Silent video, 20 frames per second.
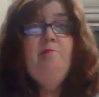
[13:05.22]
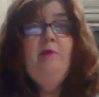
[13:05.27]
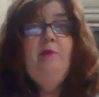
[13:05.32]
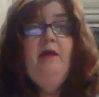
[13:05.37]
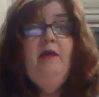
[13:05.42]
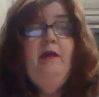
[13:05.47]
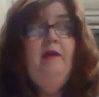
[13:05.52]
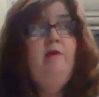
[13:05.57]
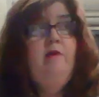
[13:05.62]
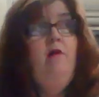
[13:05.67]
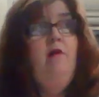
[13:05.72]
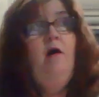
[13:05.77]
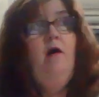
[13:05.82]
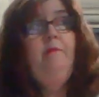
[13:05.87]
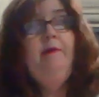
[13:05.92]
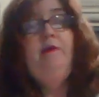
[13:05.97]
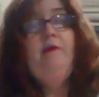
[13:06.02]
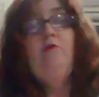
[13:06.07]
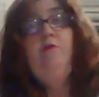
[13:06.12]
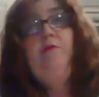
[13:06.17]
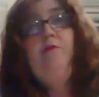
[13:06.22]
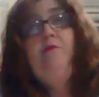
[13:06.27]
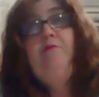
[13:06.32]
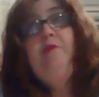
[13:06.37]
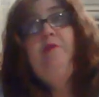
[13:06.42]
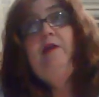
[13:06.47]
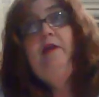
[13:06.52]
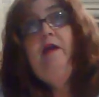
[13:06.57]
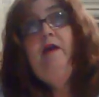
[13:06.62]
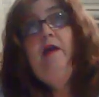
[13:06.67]
me, comment on the
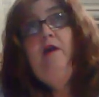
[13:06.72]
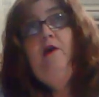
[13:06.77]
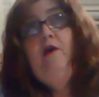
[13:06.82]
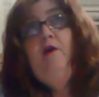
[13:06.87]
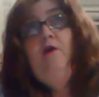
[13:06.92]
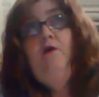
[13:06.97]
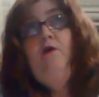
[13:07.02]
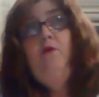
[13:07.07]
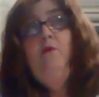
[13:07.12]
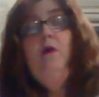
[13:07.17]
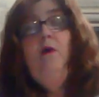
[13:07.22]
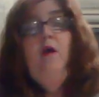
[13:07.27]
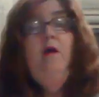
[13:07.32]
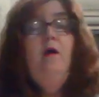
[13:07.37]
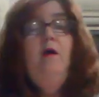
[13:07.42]
video,